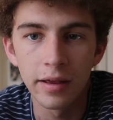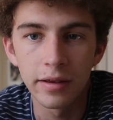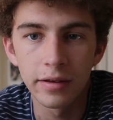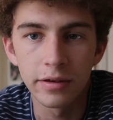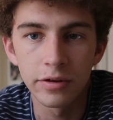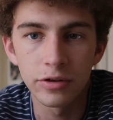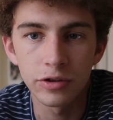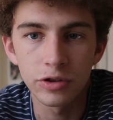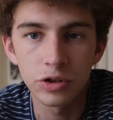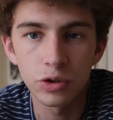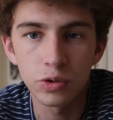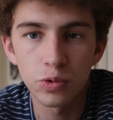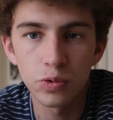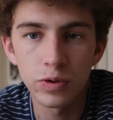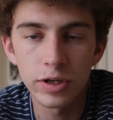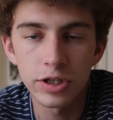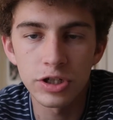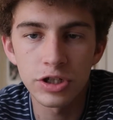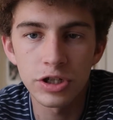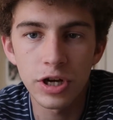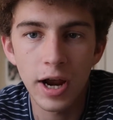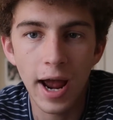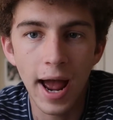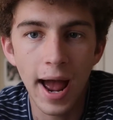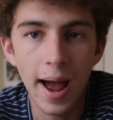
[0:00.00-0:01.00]
your
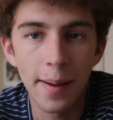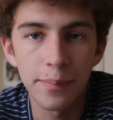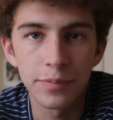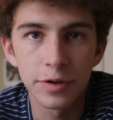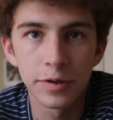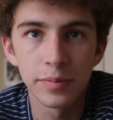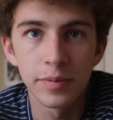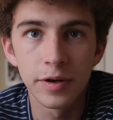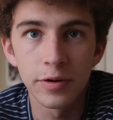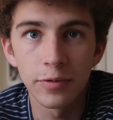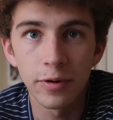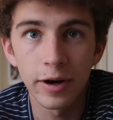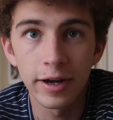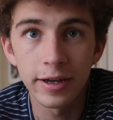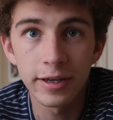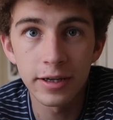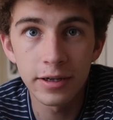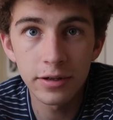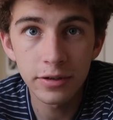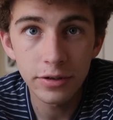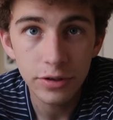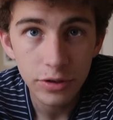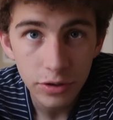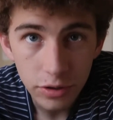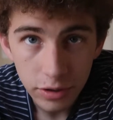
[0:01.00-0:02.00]
Twitch app to be right
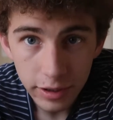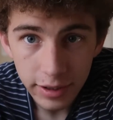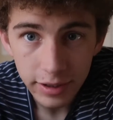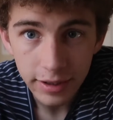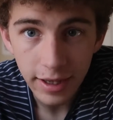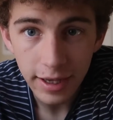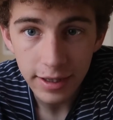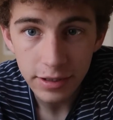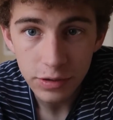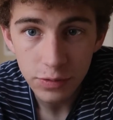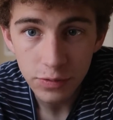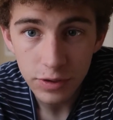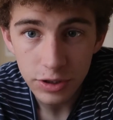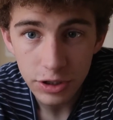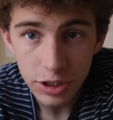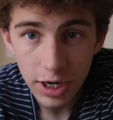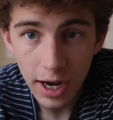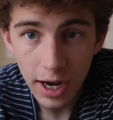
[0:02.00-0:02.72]
here, you click that Twitch